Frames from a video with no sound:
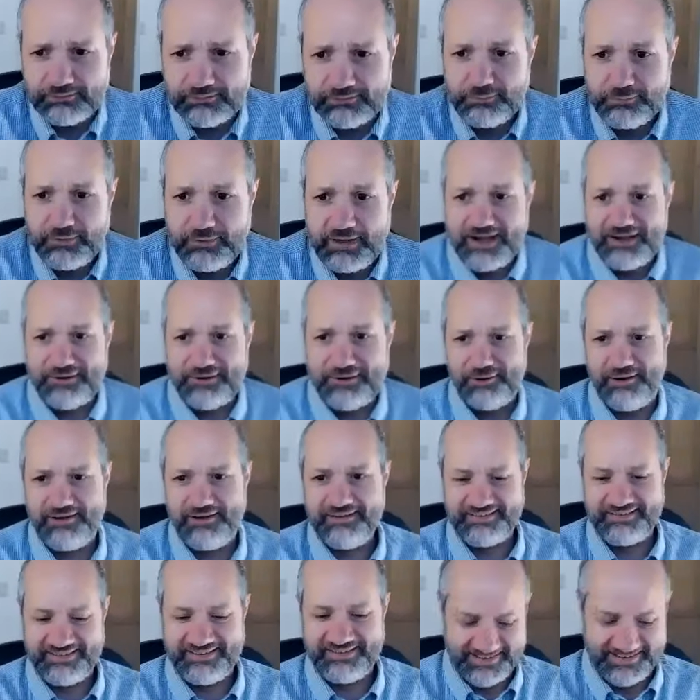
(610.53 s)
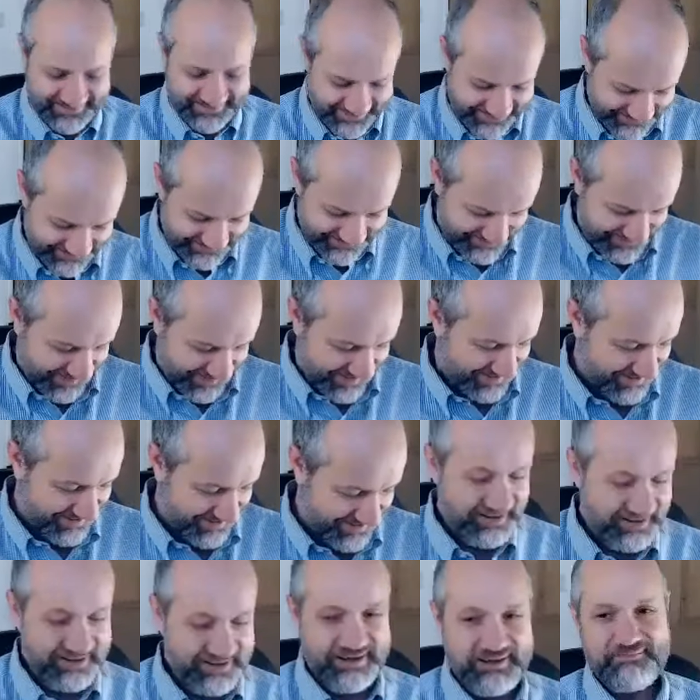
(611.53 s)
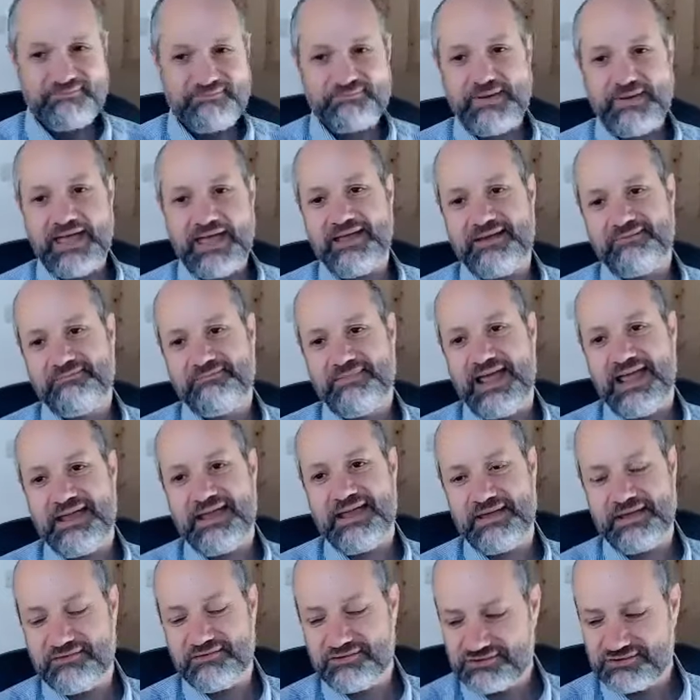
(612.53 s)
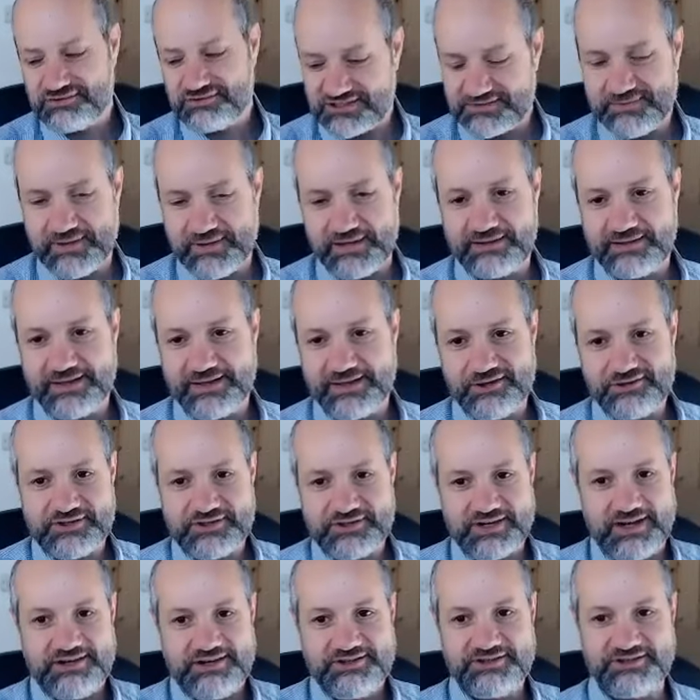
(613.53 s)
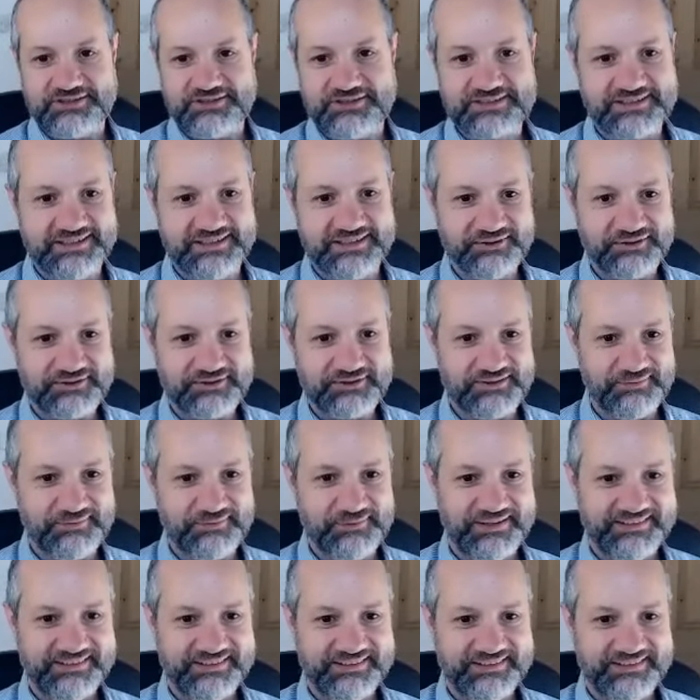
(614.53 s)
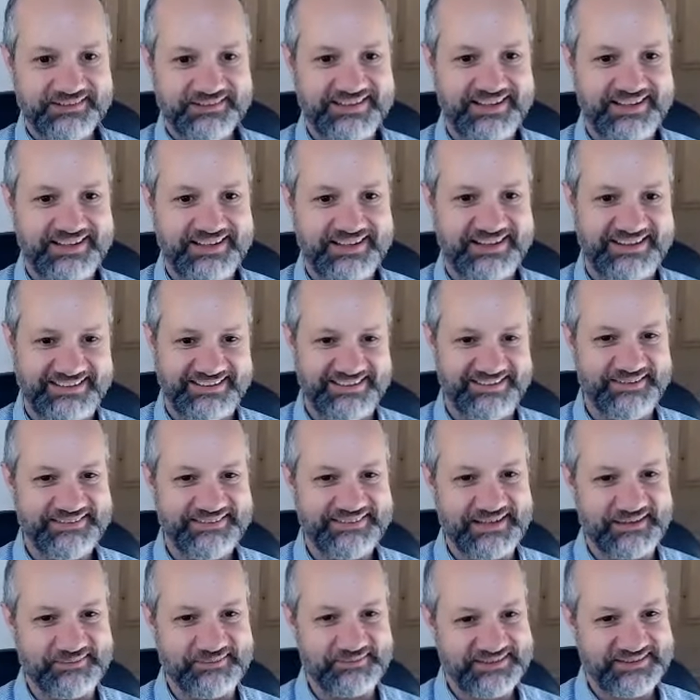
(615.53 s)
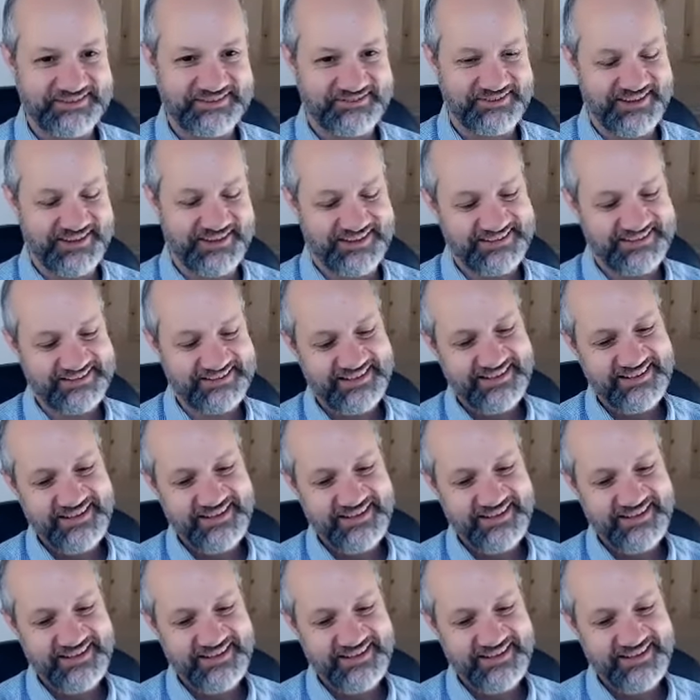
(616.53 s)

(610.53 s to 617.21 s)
Wow. Okay. Maybe it was just my negotiation skills that weren't up to scratch.